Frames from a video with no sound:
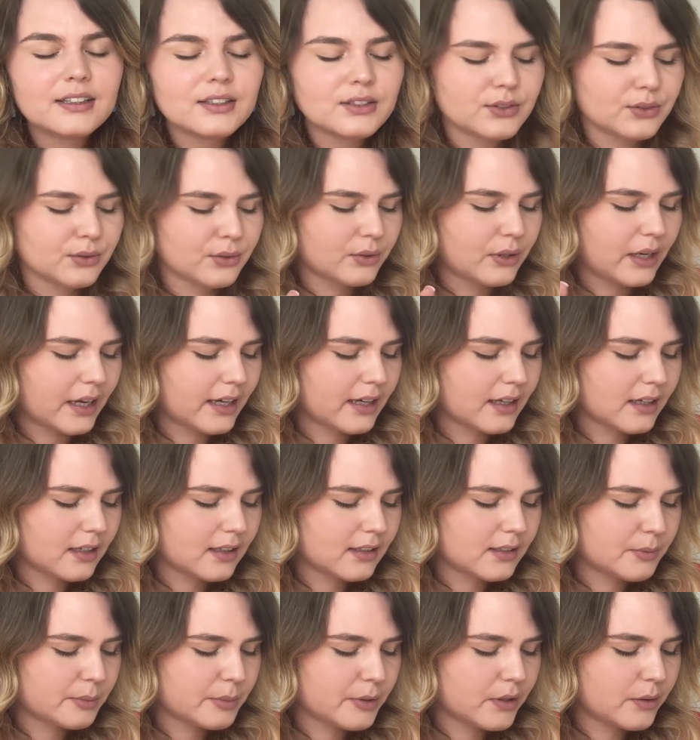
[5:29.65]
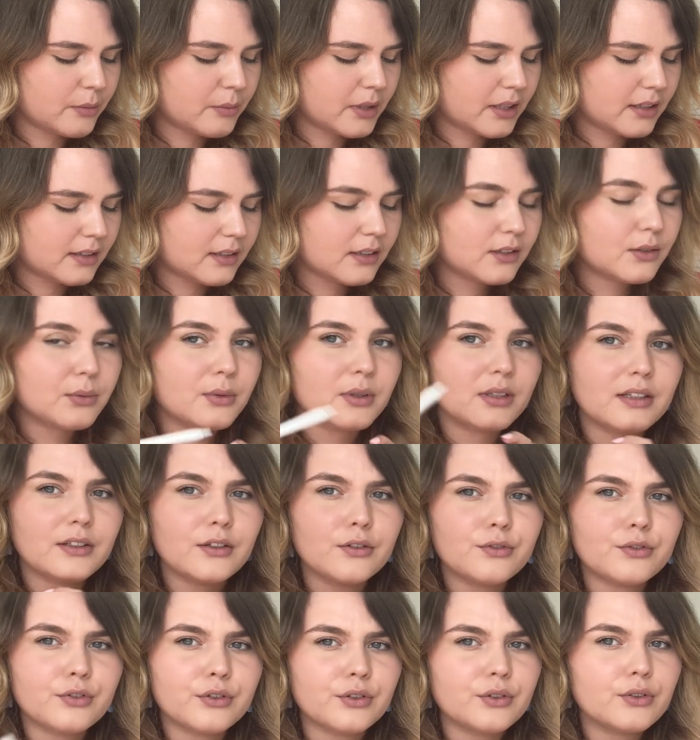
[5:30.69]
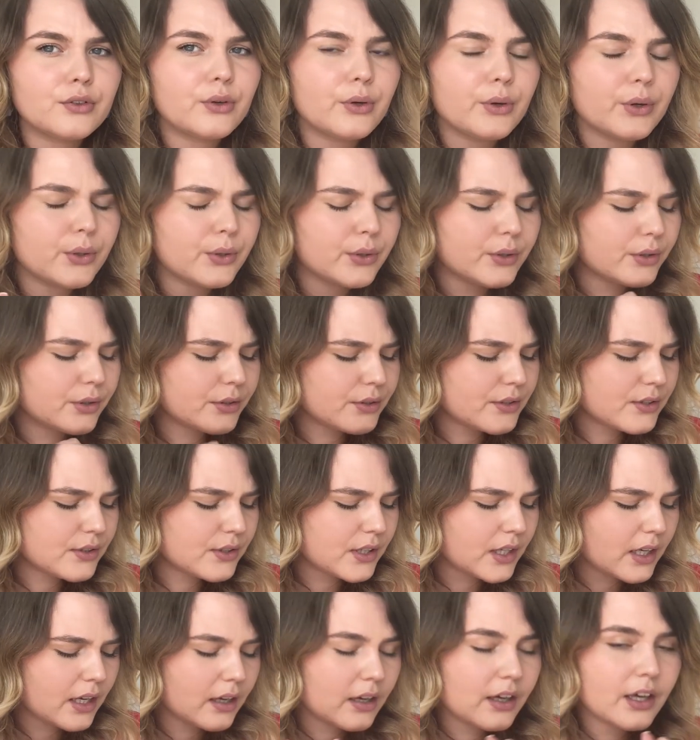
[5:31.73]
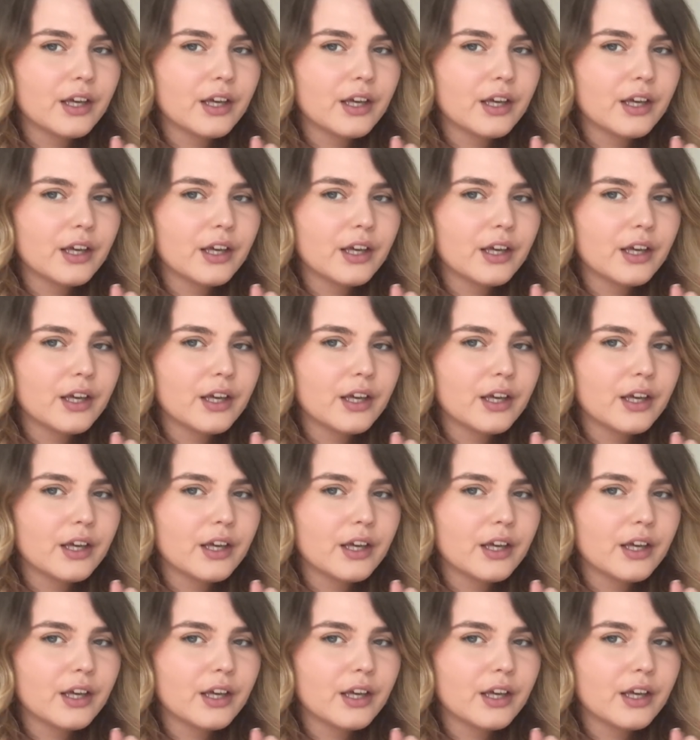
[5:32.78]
so I experimented with different holes.